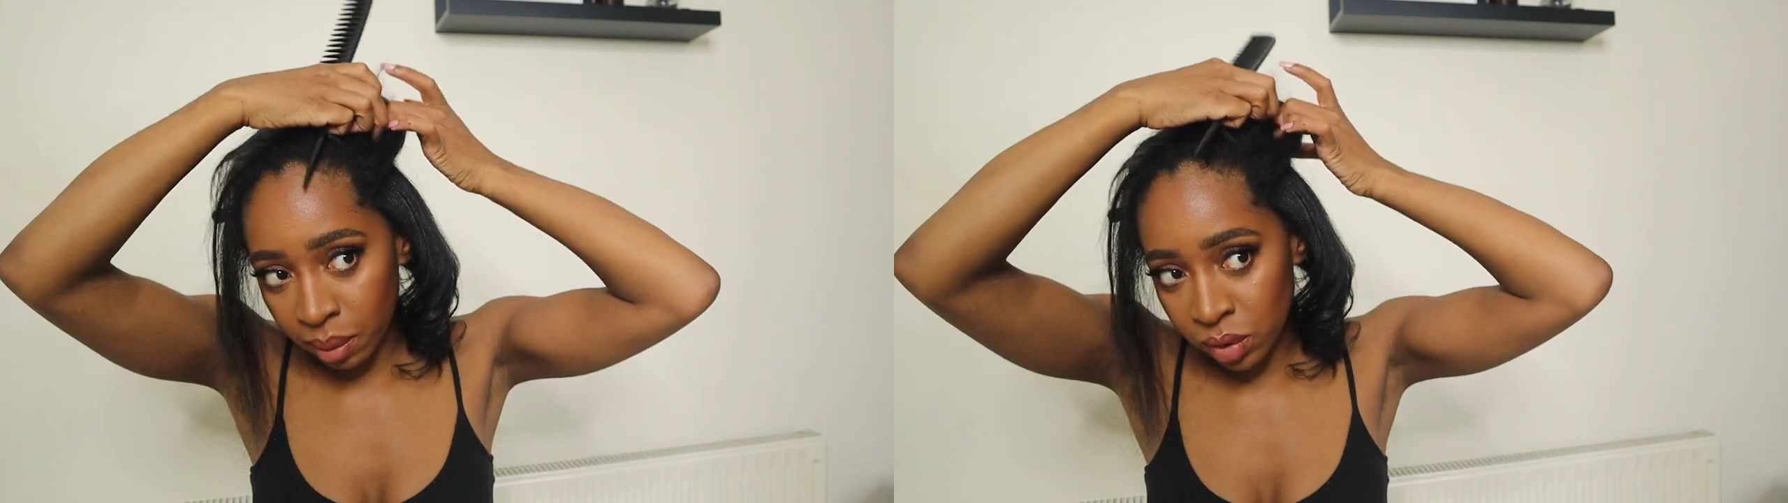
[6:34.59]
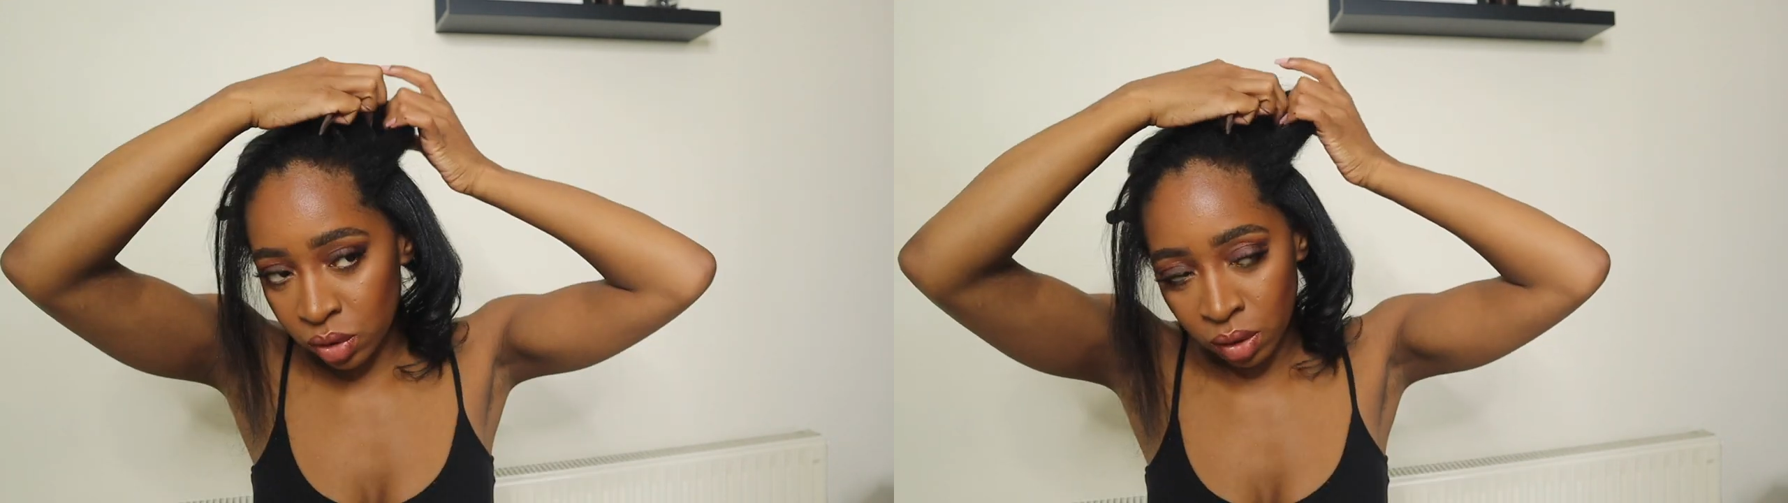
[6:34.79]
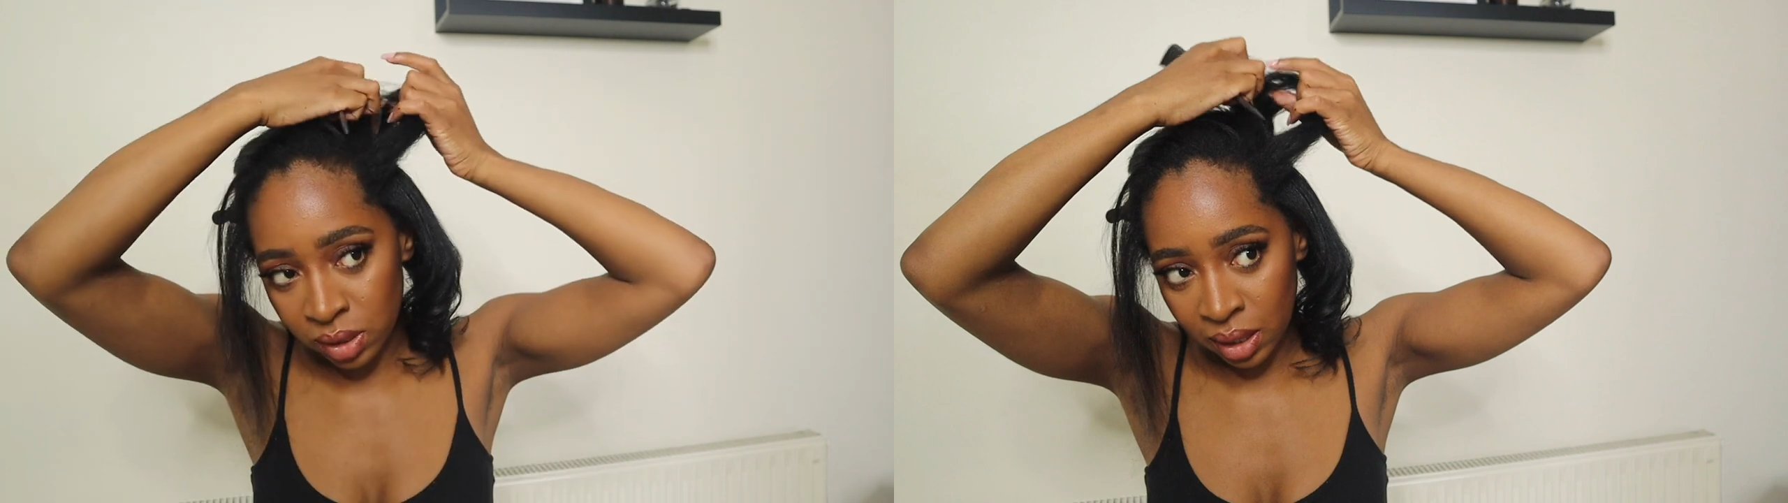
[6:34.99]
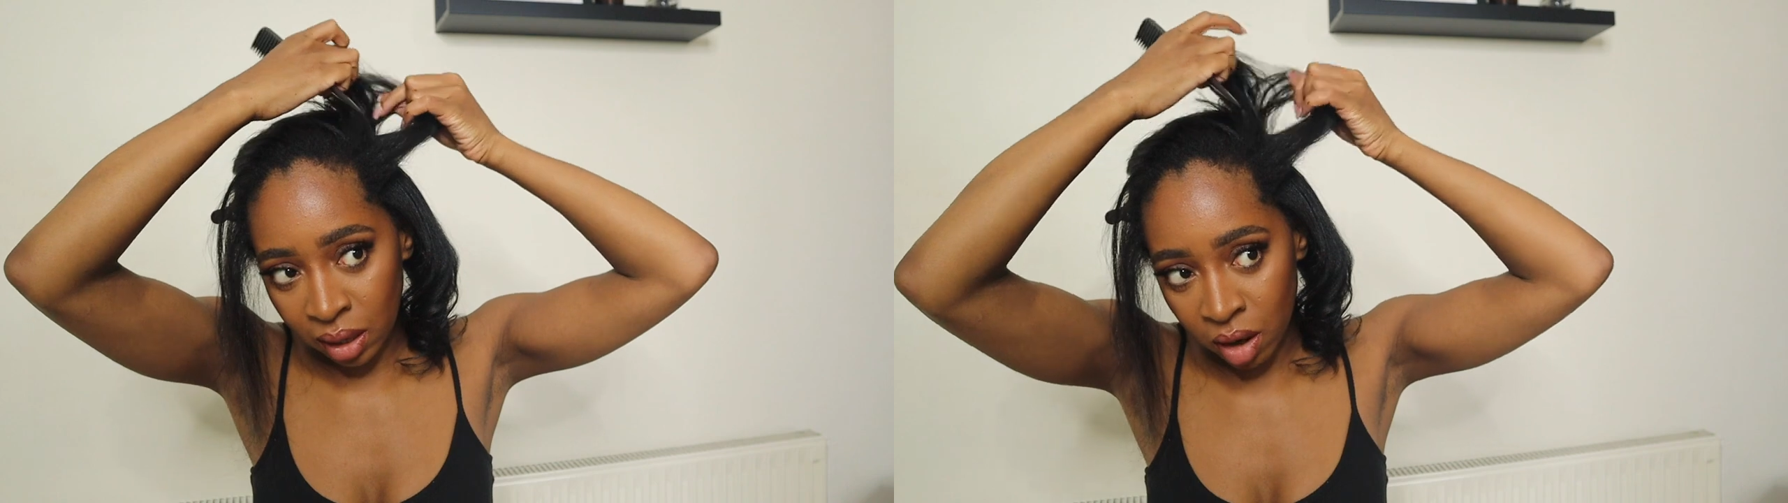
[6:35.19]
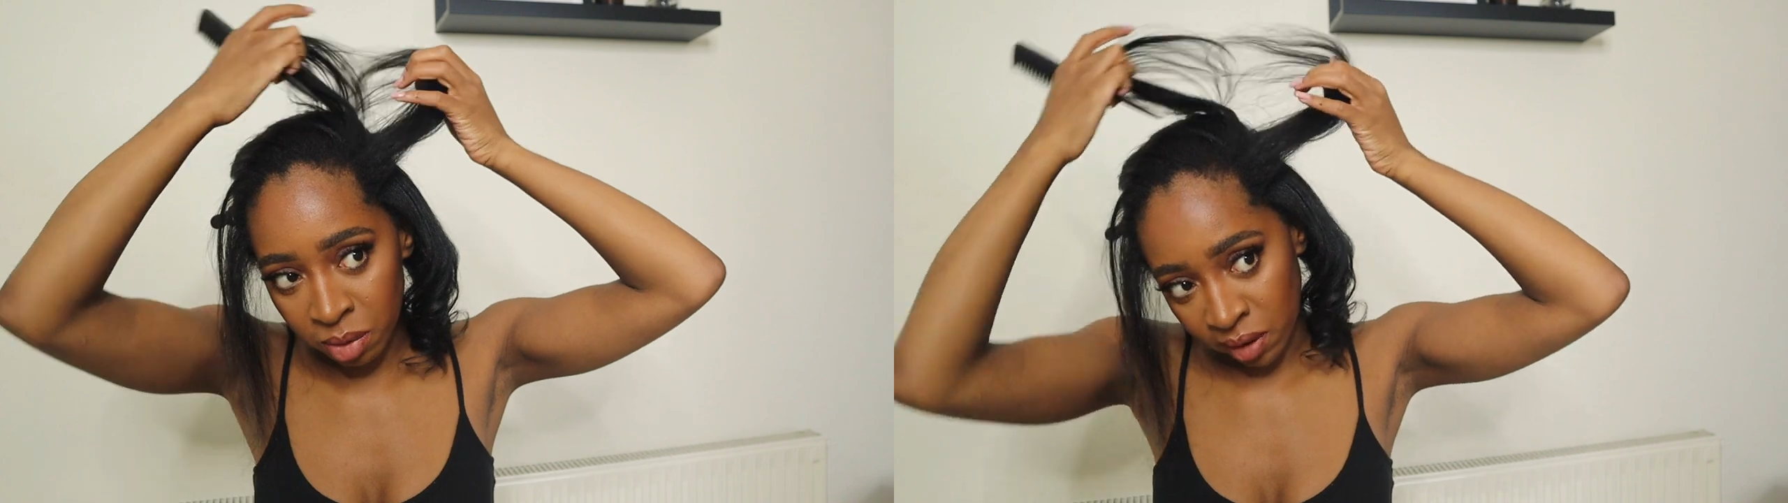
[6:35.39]
I'm so silly, I
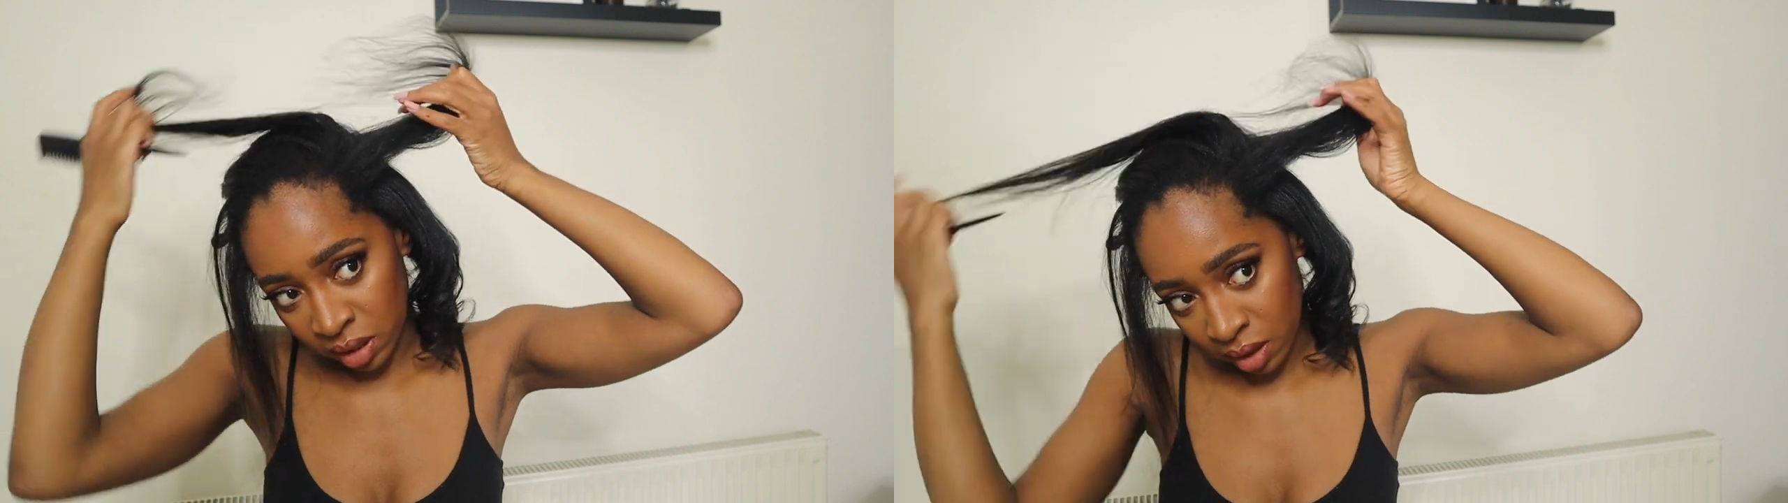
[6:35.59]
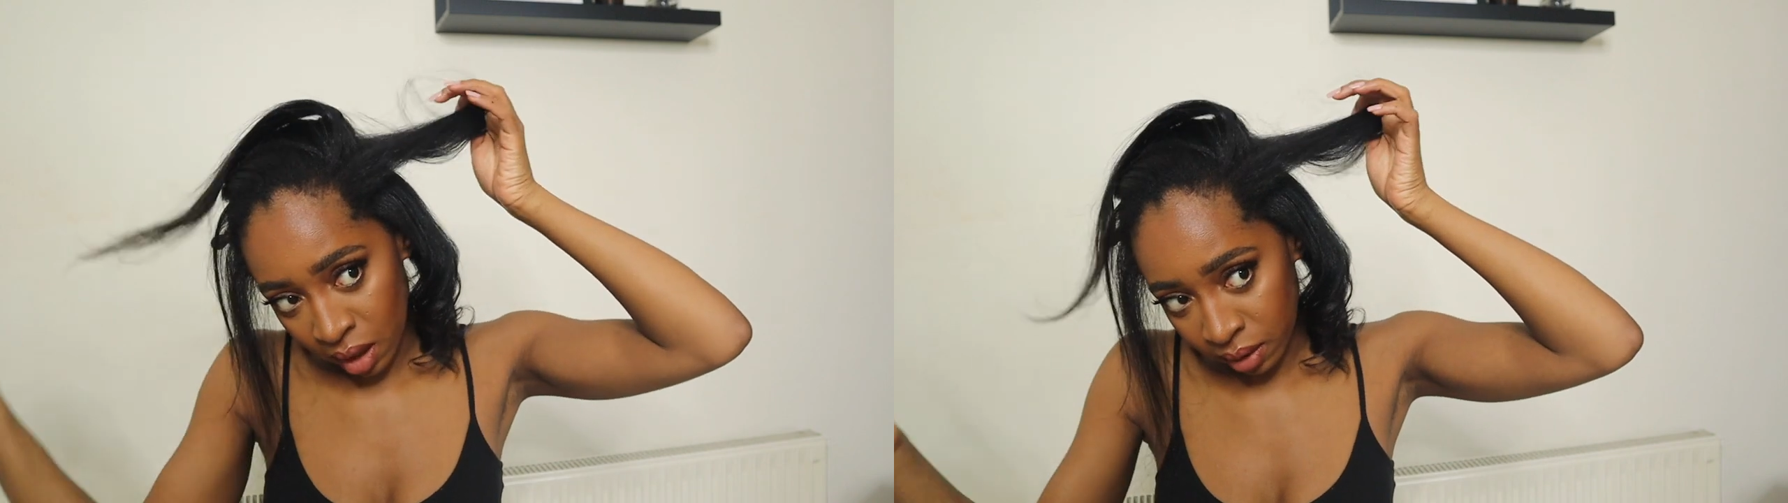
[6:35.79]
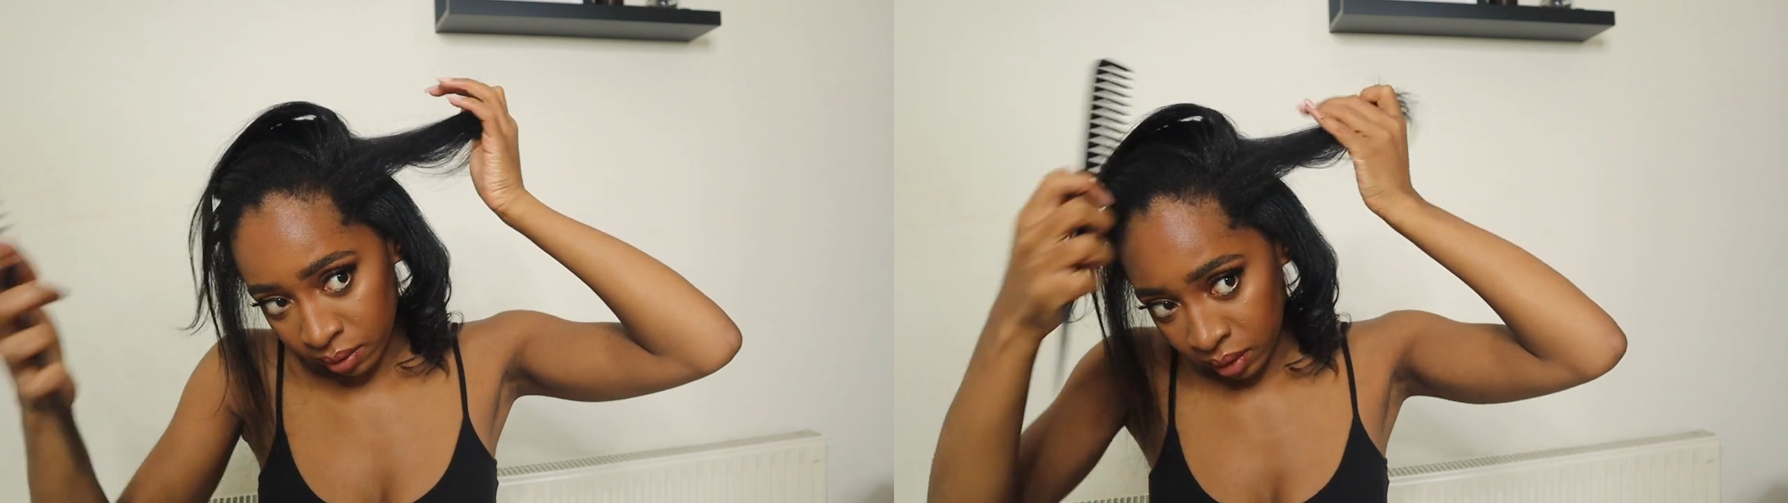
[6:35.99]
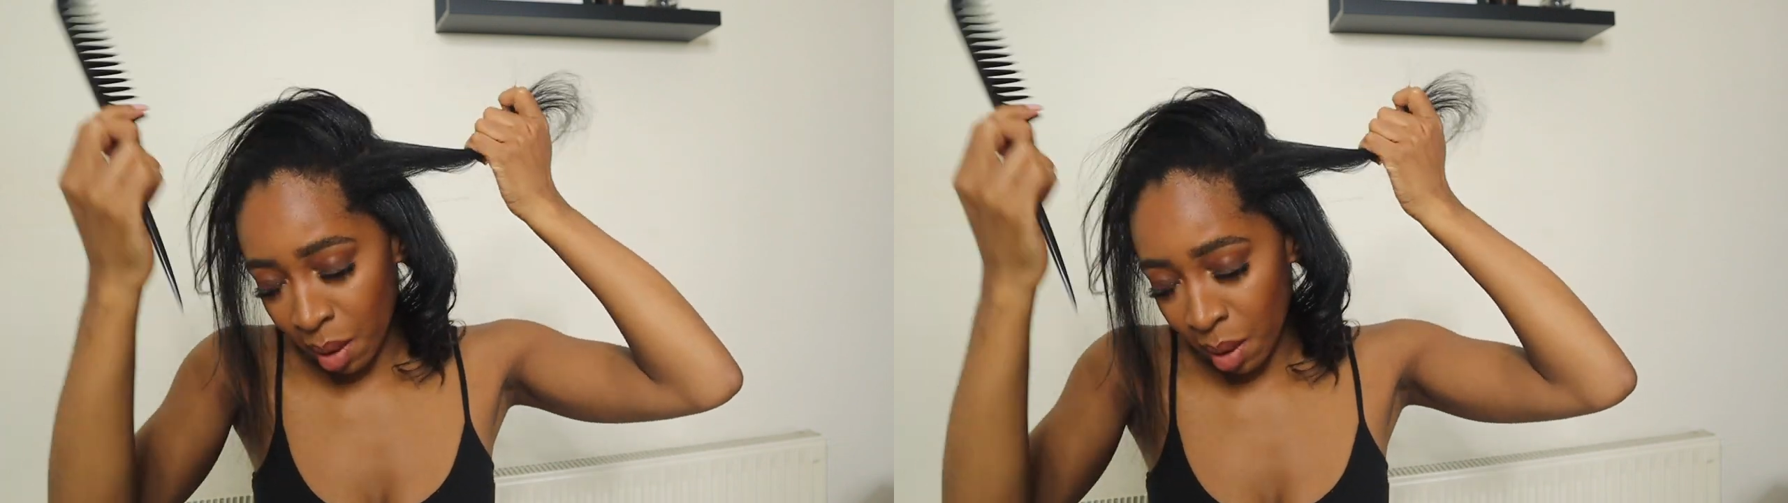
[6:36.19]
can't believe I did that.